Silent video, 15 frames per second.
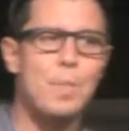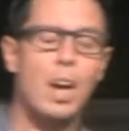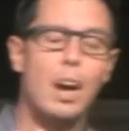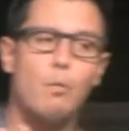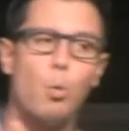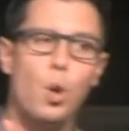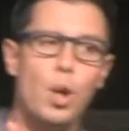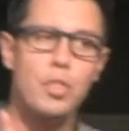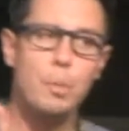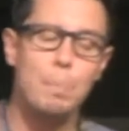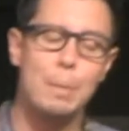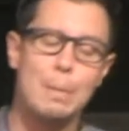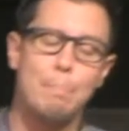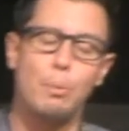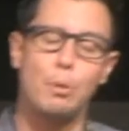of what the
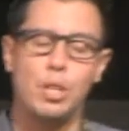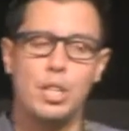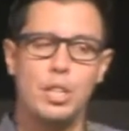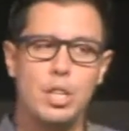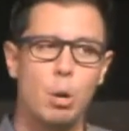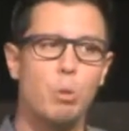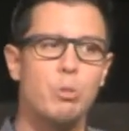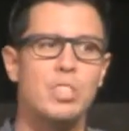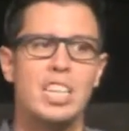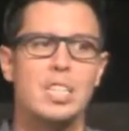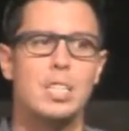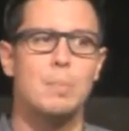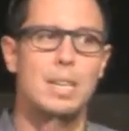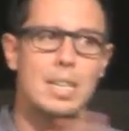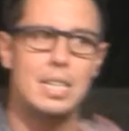people in the Old
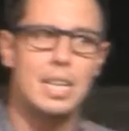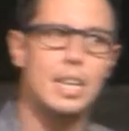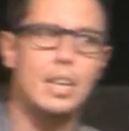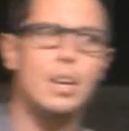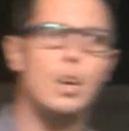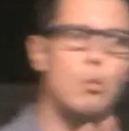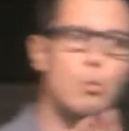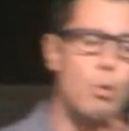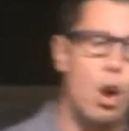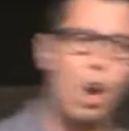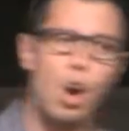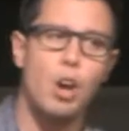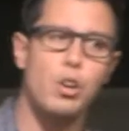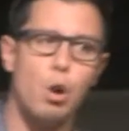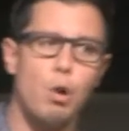Testament did
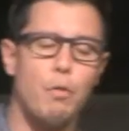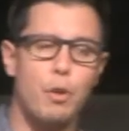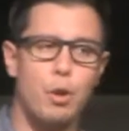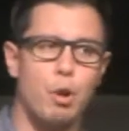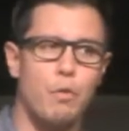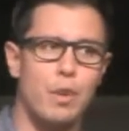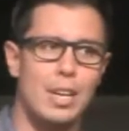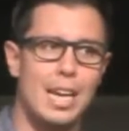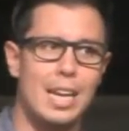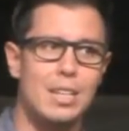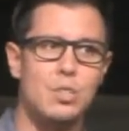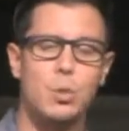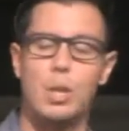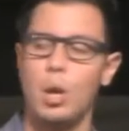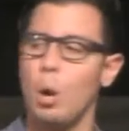wrong over and over again
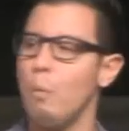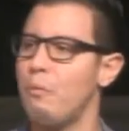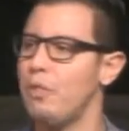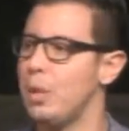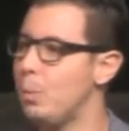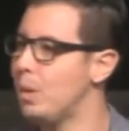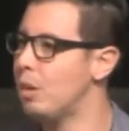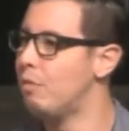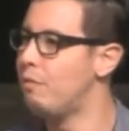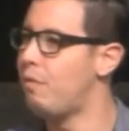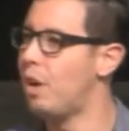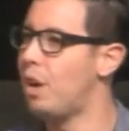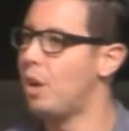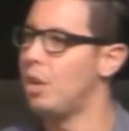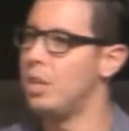so that hopefully we don't
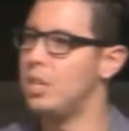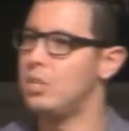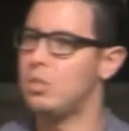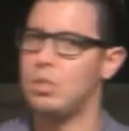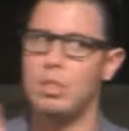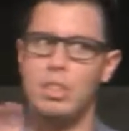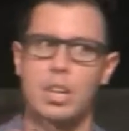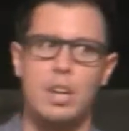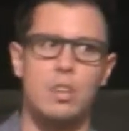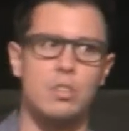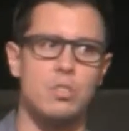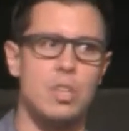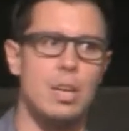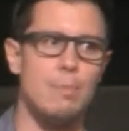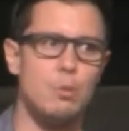fall into their
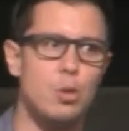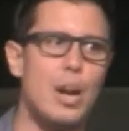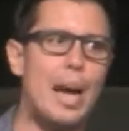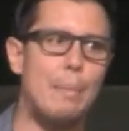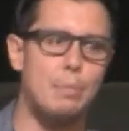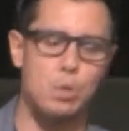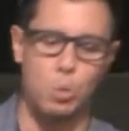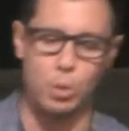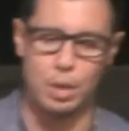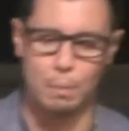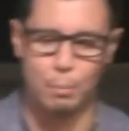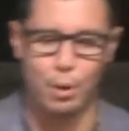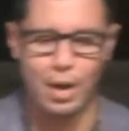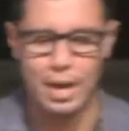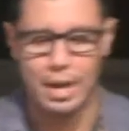same trap. So we're going to
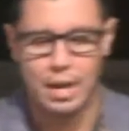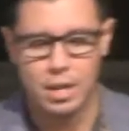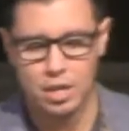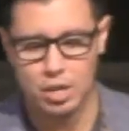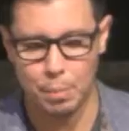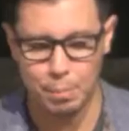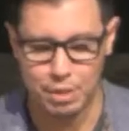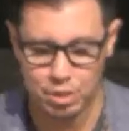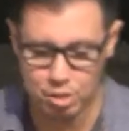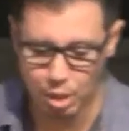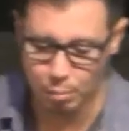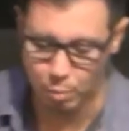pray, jump into Psalm